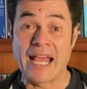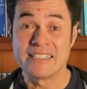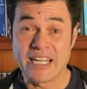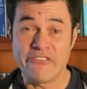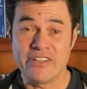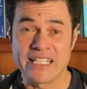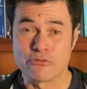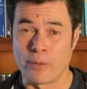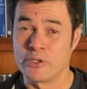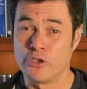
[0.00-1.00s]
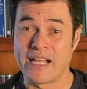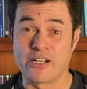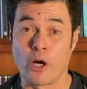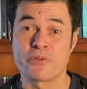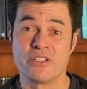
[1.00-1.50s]
And definitely, Robinhood
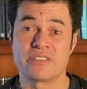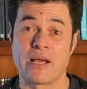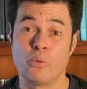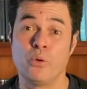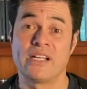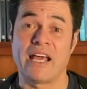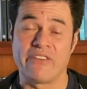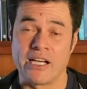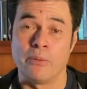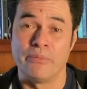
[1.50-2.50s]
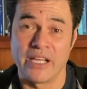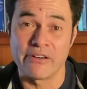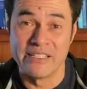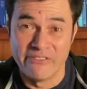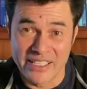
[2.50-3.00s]
had options that would have helped their
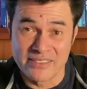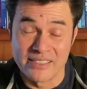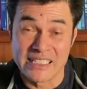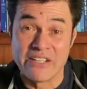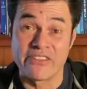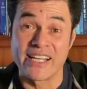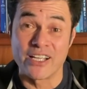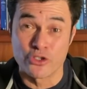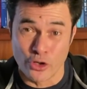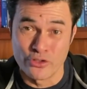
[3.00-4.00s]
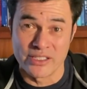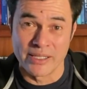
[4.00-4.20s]
investors if they had chosen